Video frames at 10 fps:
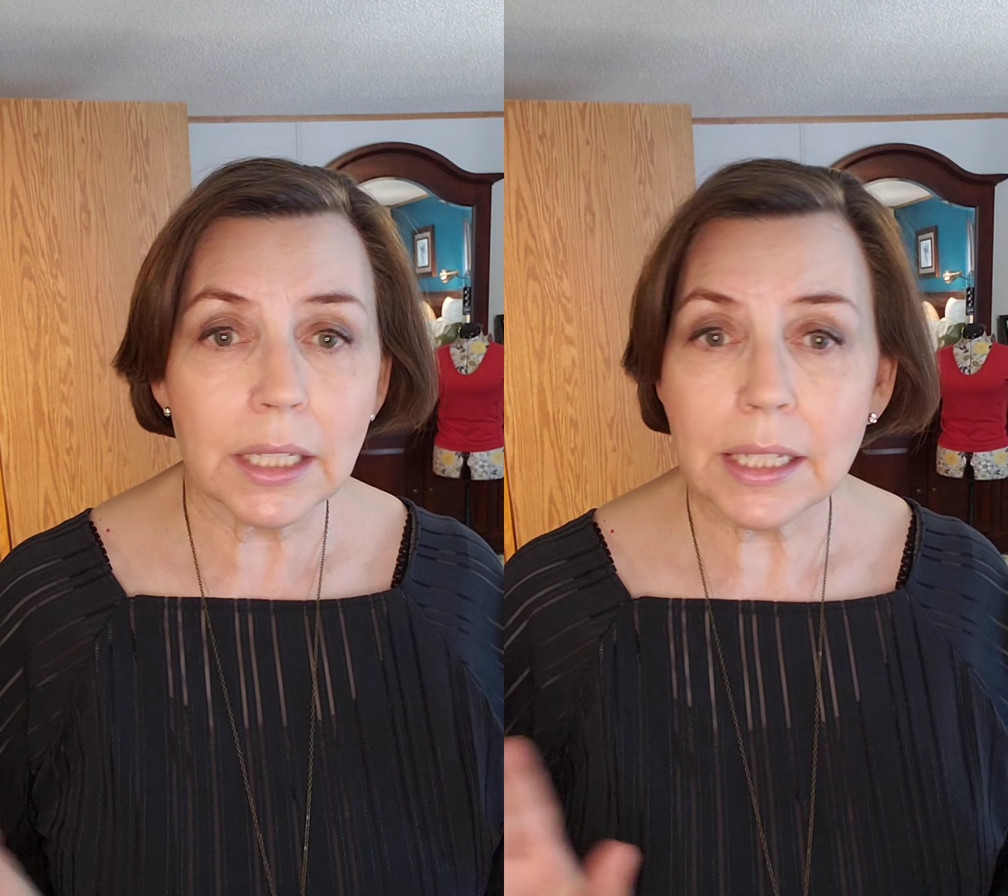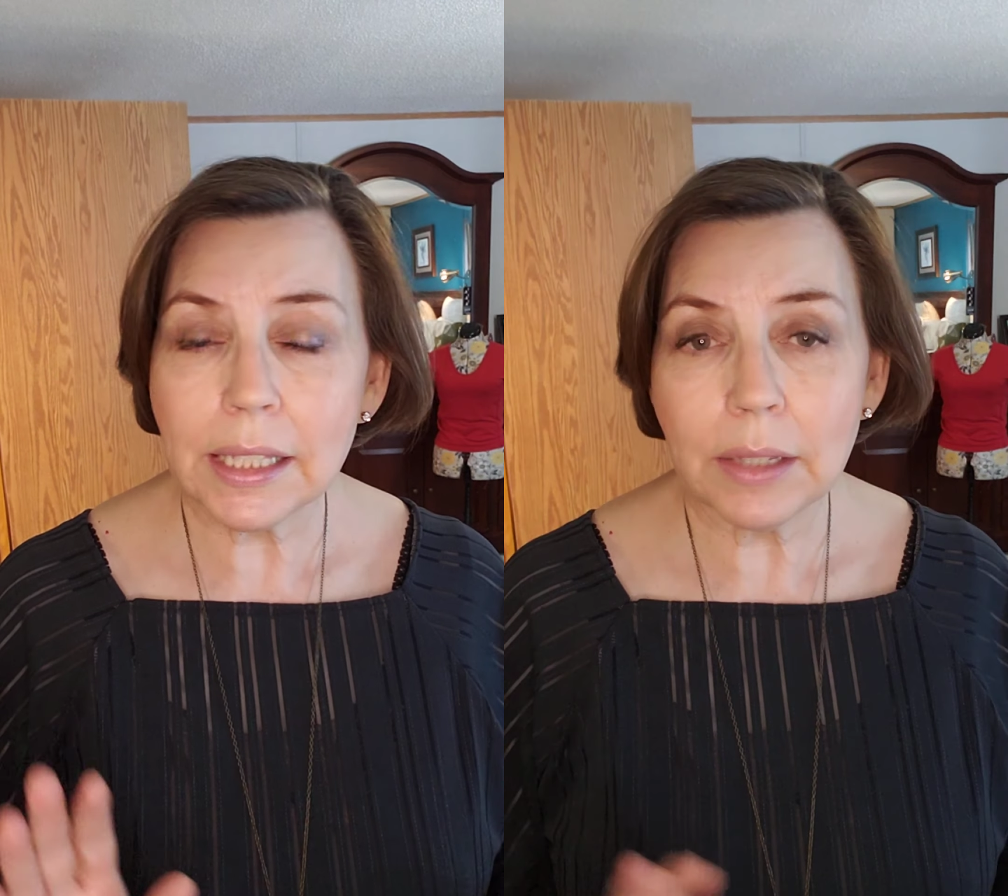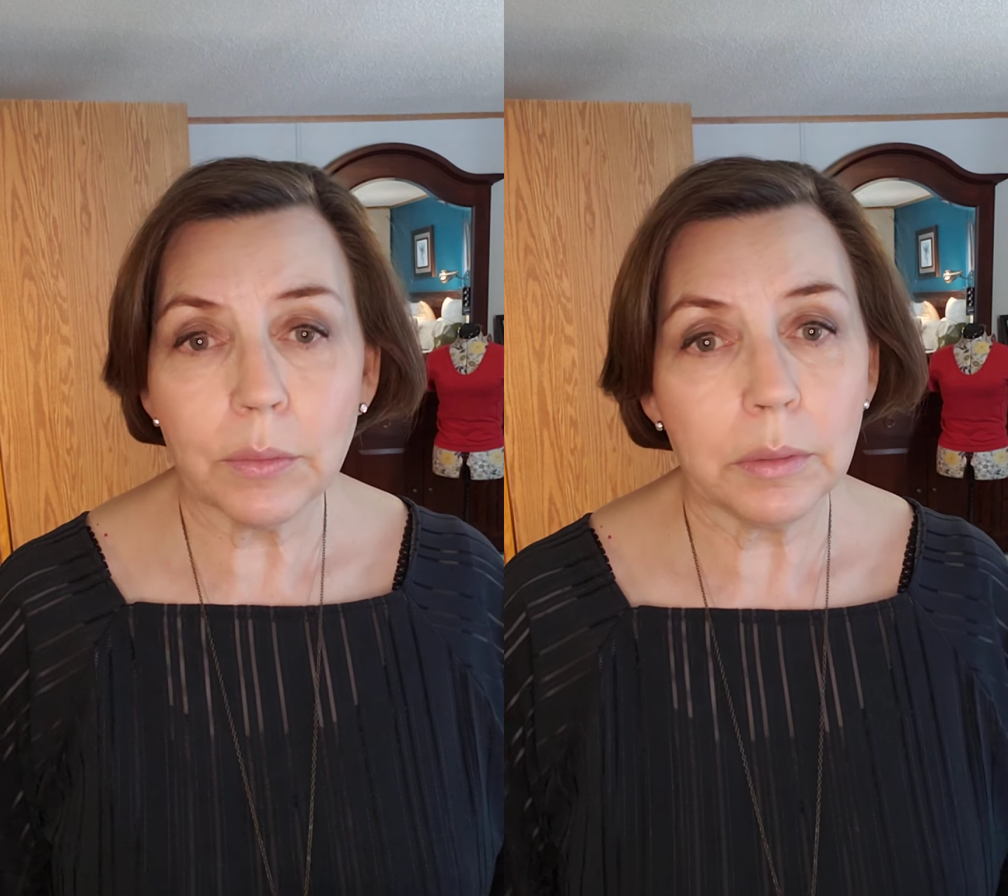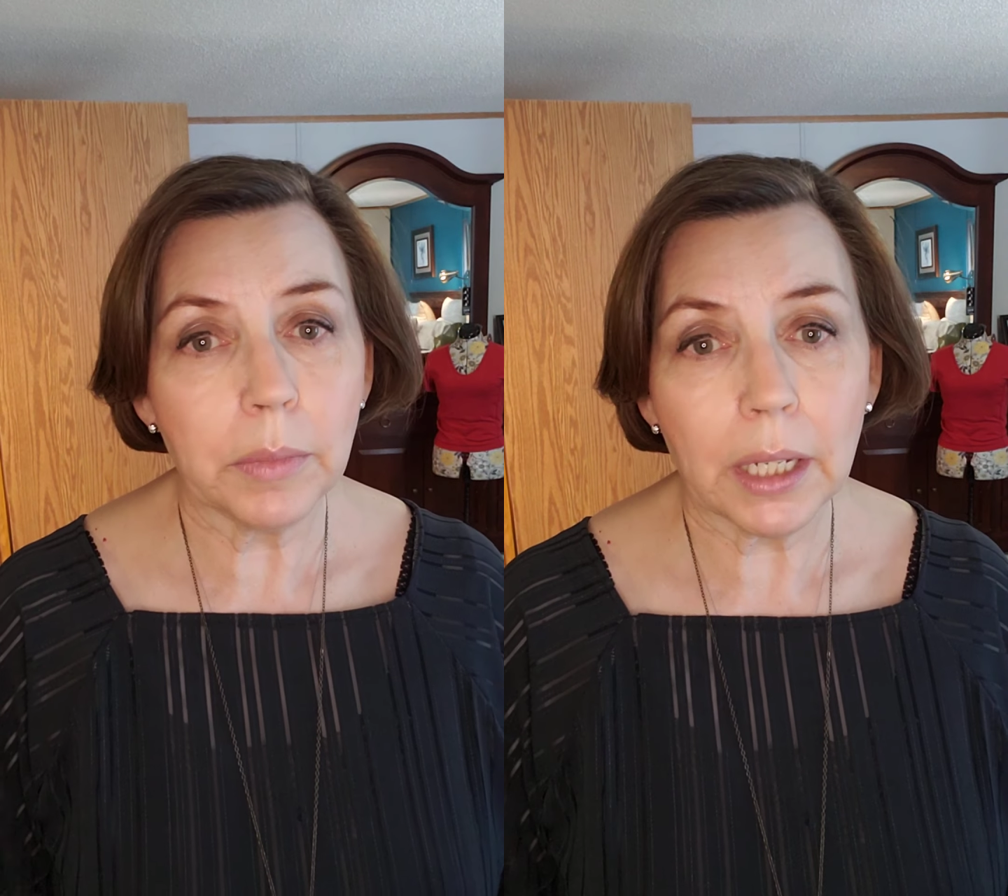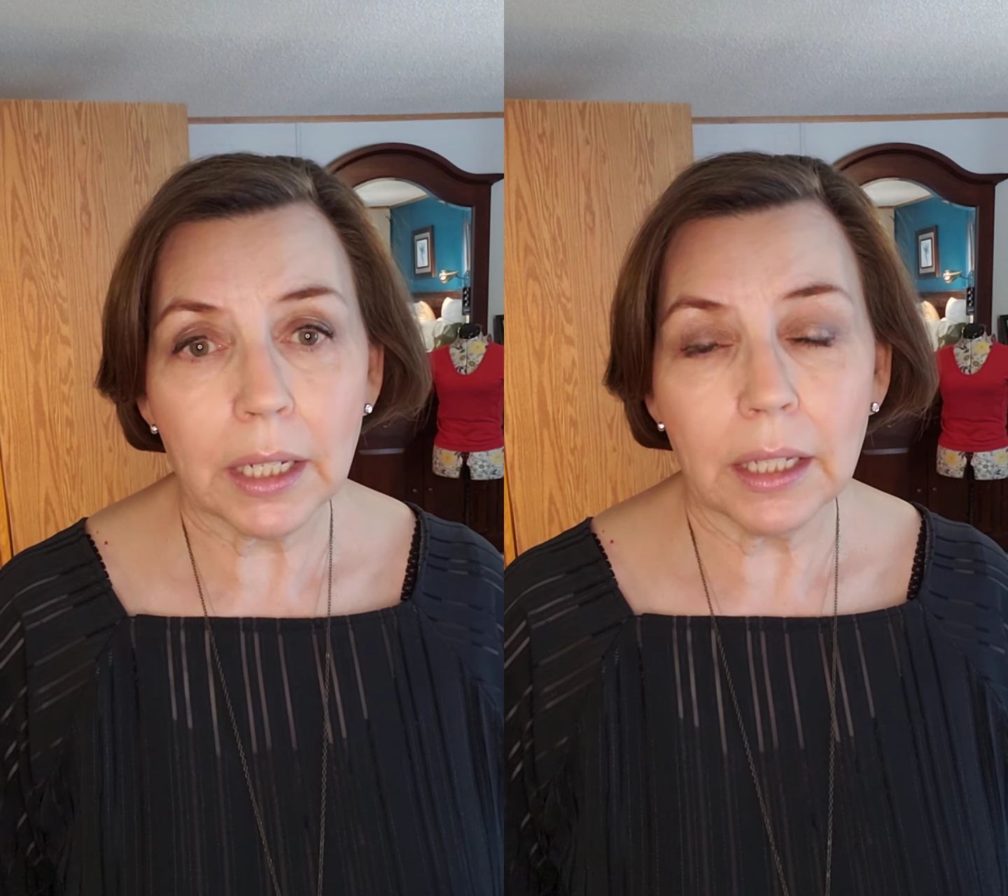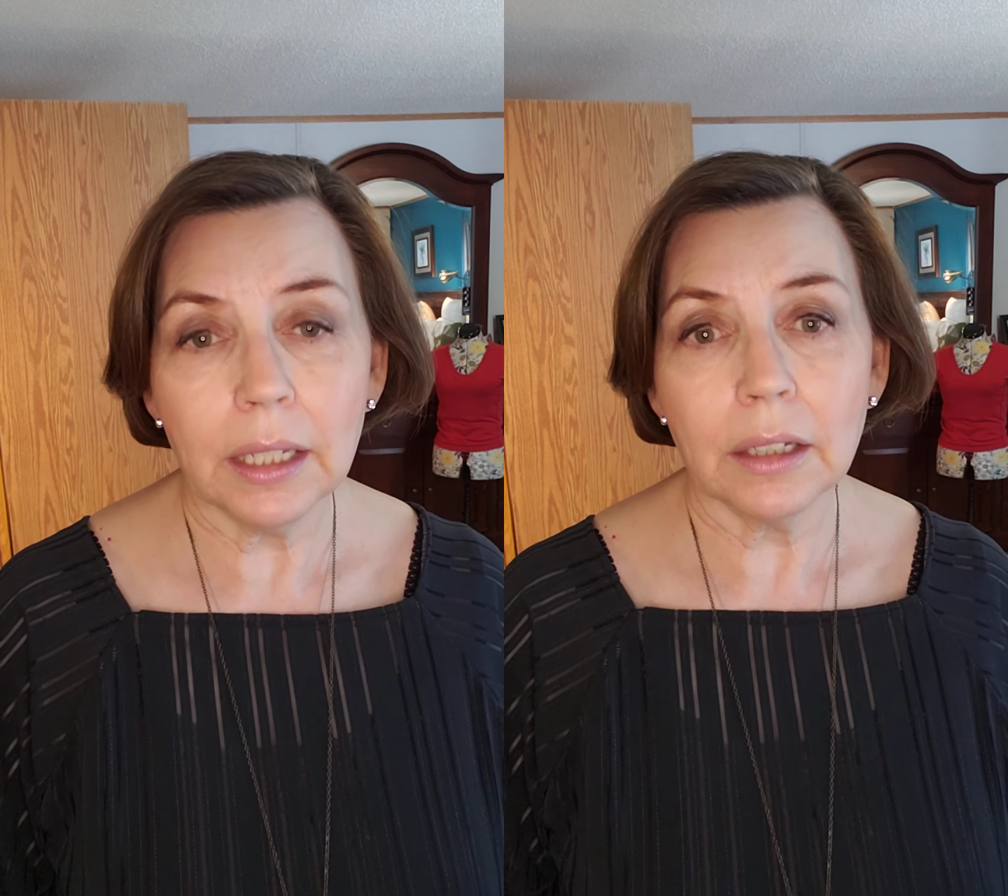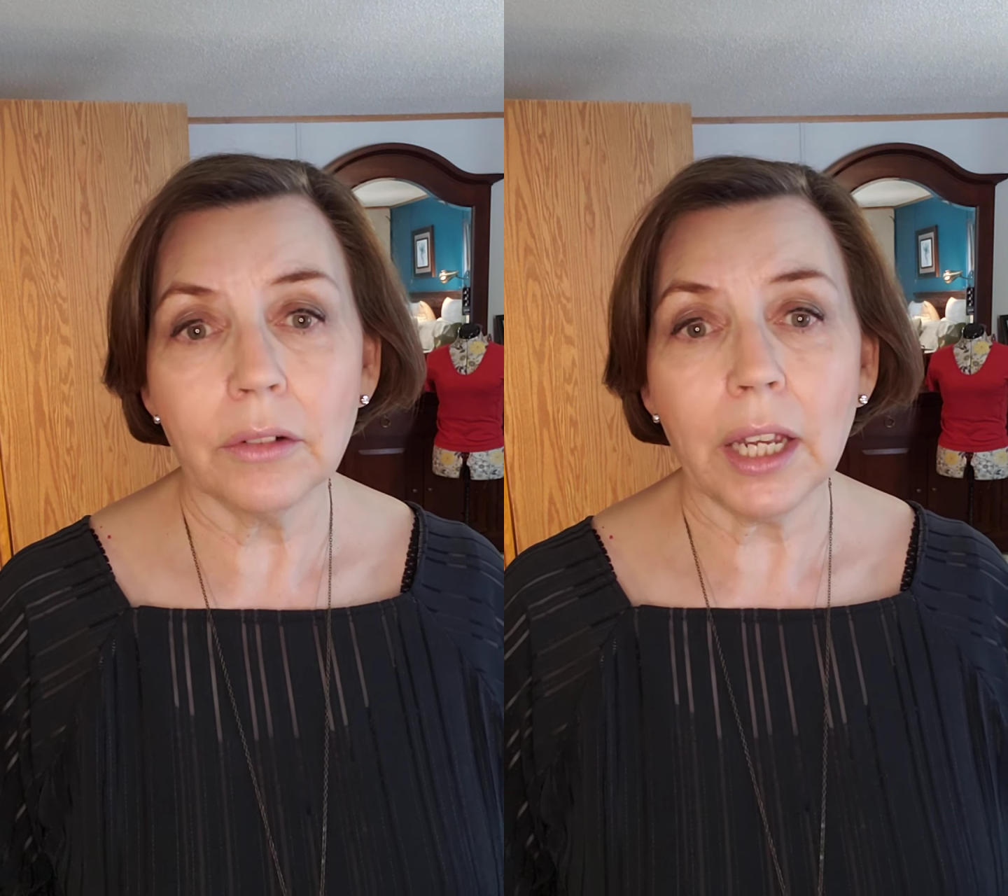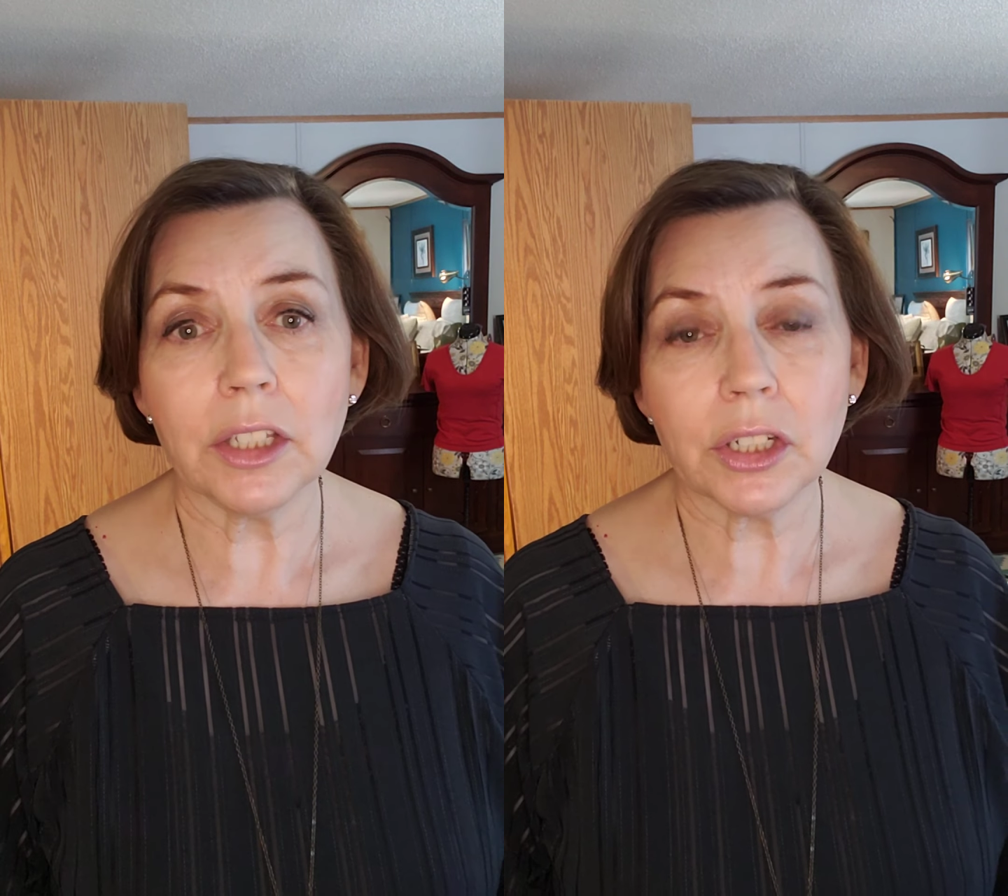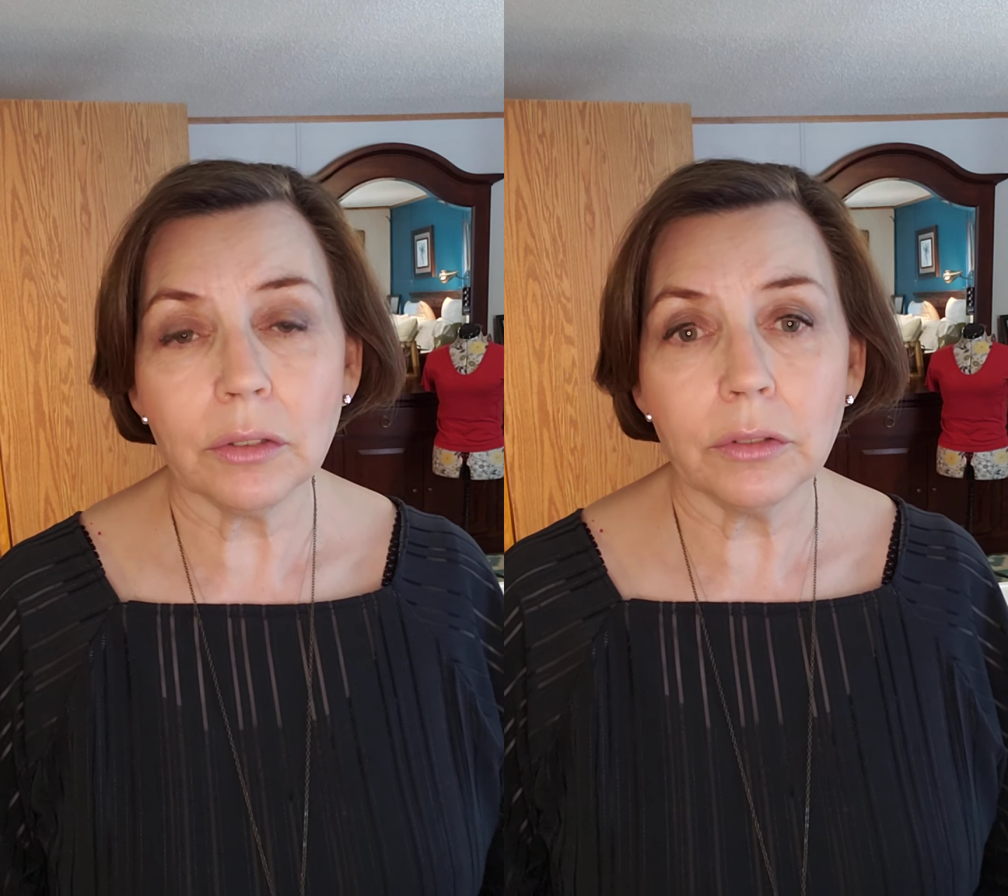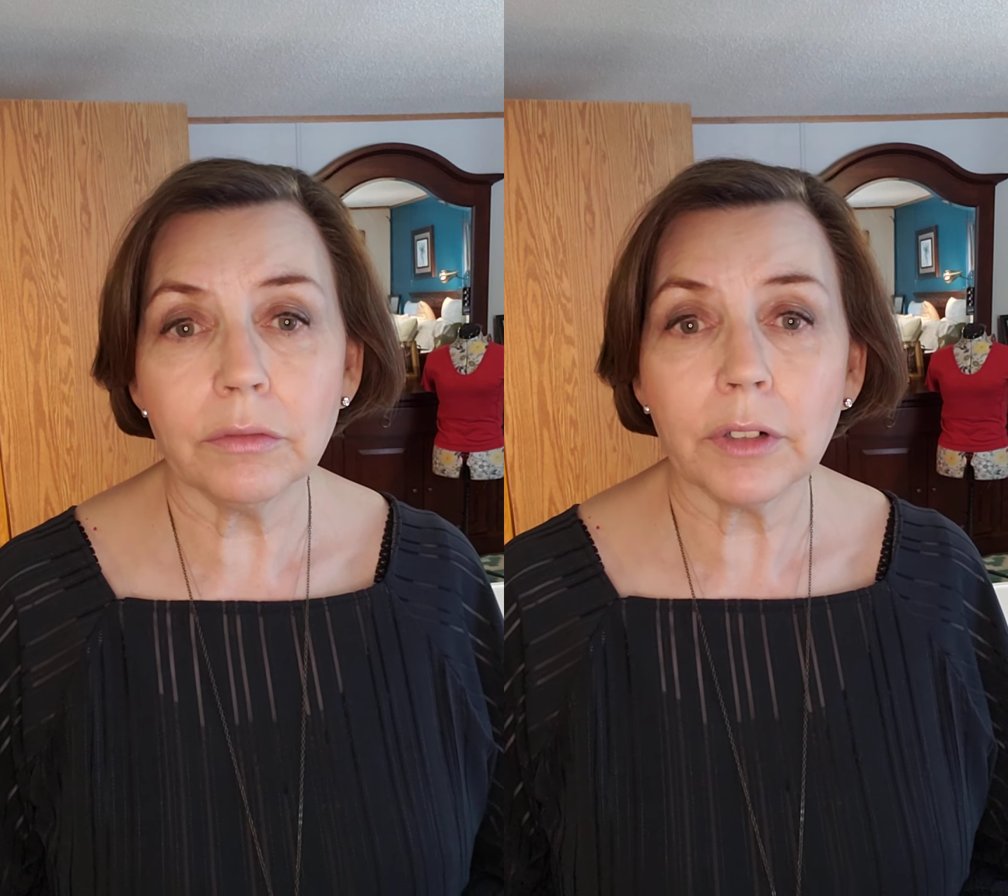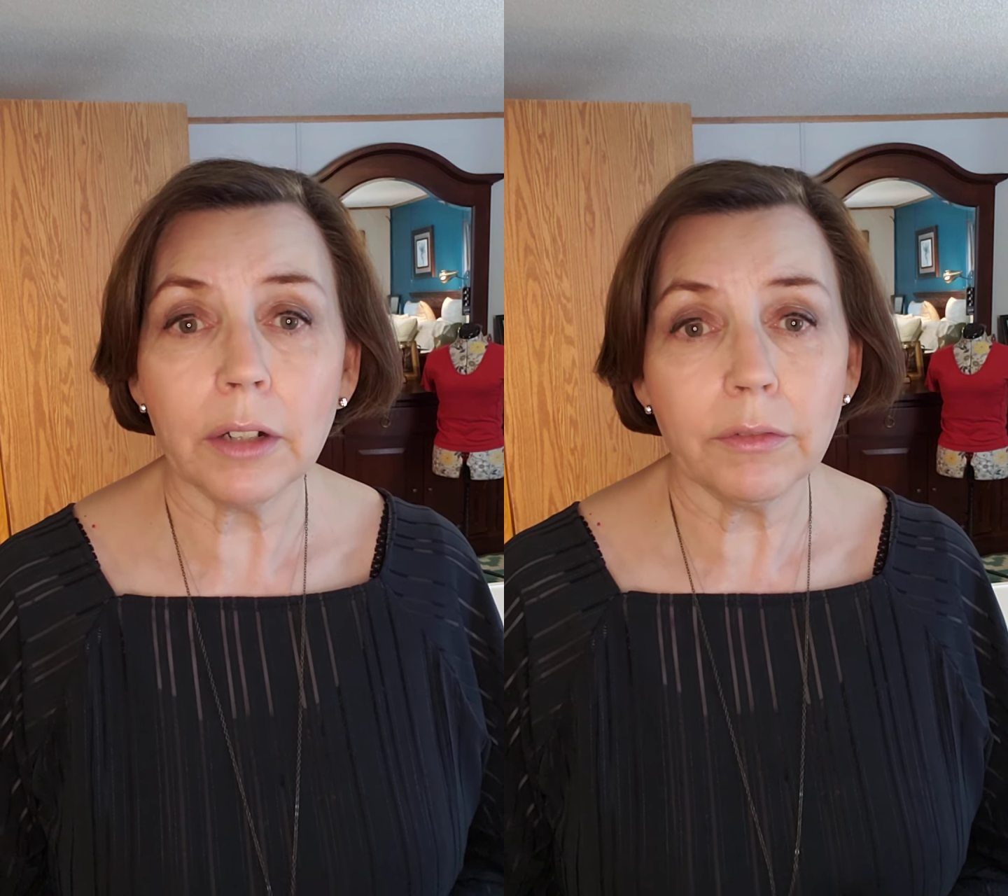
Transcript: to see what my grandchildren far,